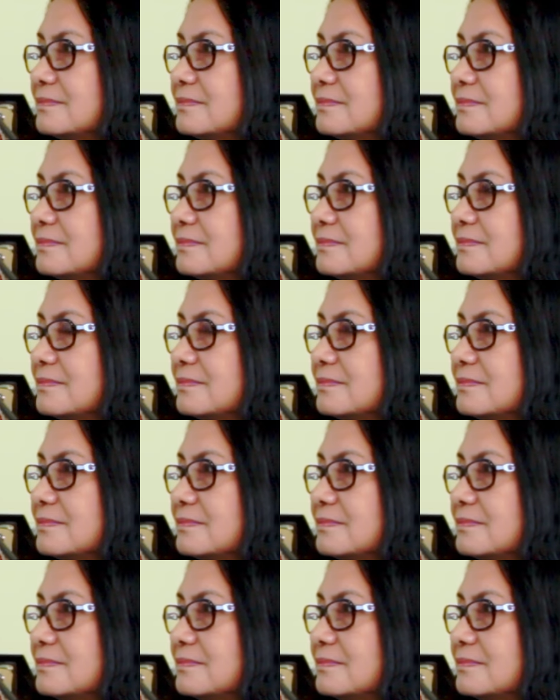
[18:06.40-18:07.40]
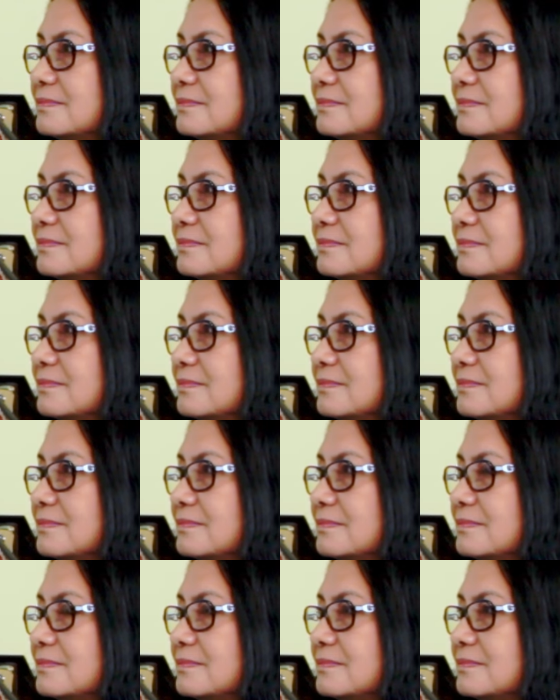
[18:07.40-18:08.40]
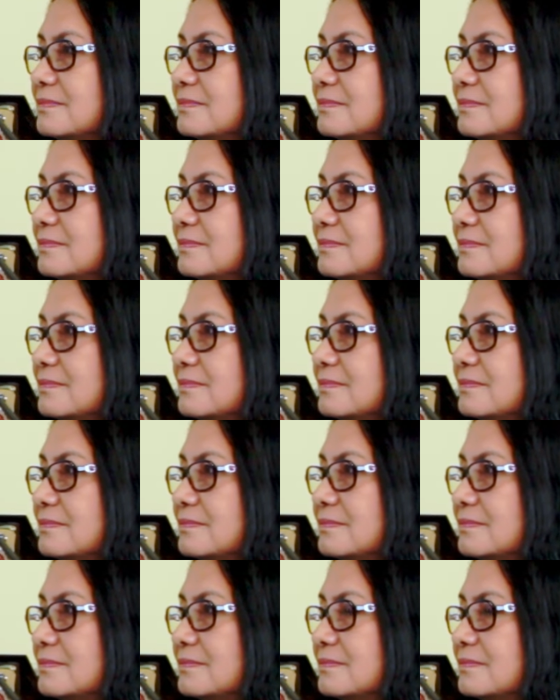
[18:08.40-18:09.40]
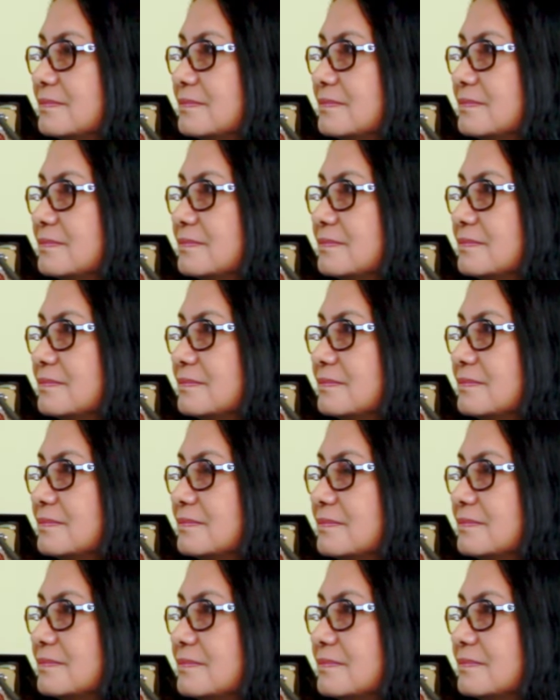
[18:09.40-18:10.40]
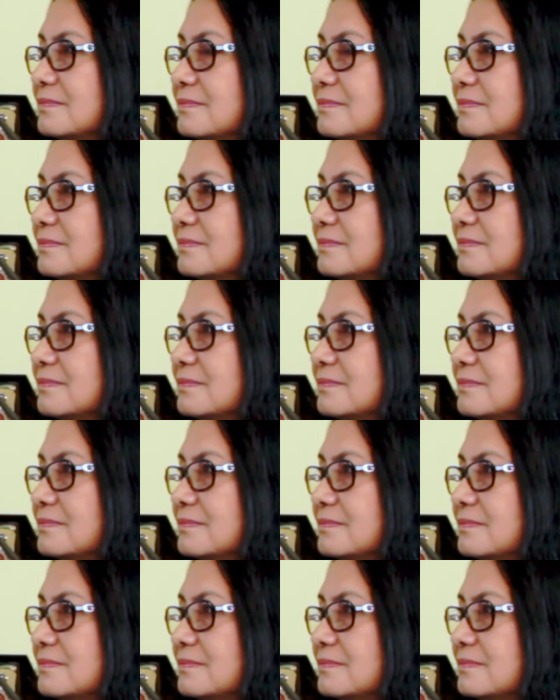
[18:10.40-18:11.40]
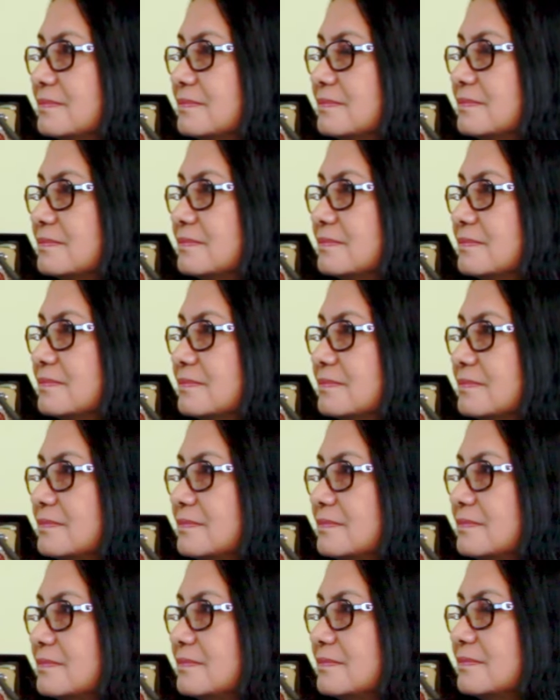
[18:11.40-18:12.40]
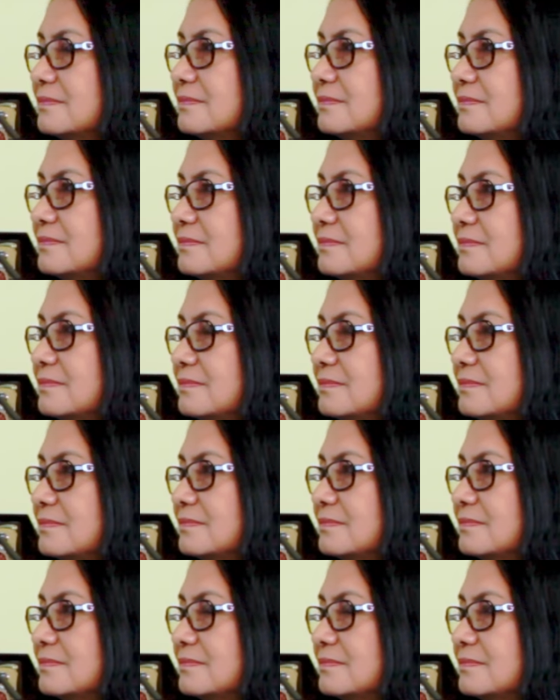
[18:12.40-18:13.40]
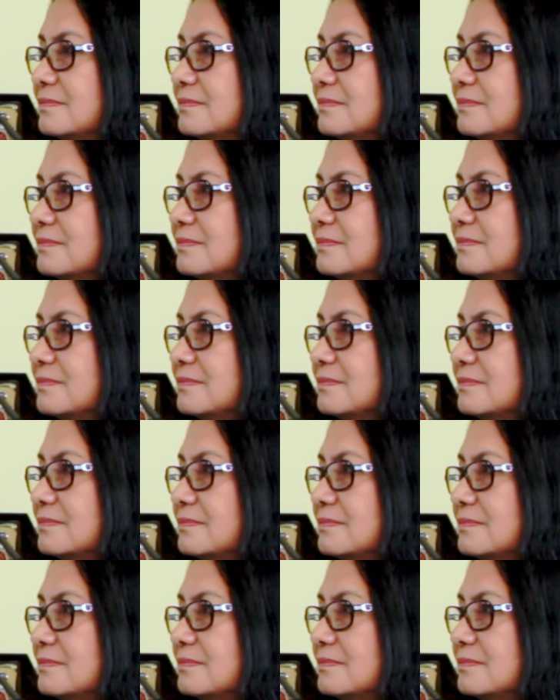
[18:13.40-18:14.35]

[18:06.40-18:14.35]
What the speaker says: (silent)